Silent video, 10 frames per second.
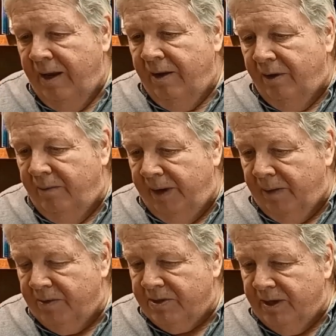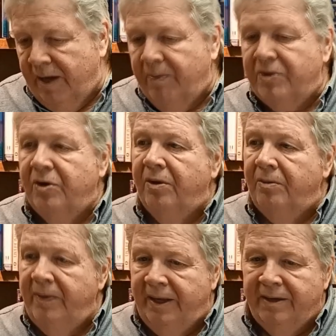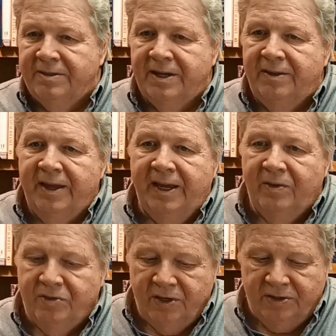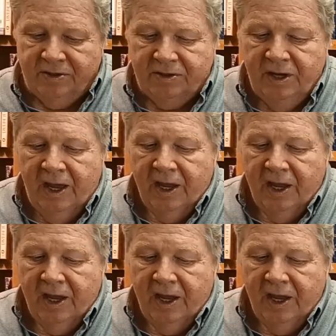You're gonna make a mistake, but you're gonna make it. Say thank you, Jesus.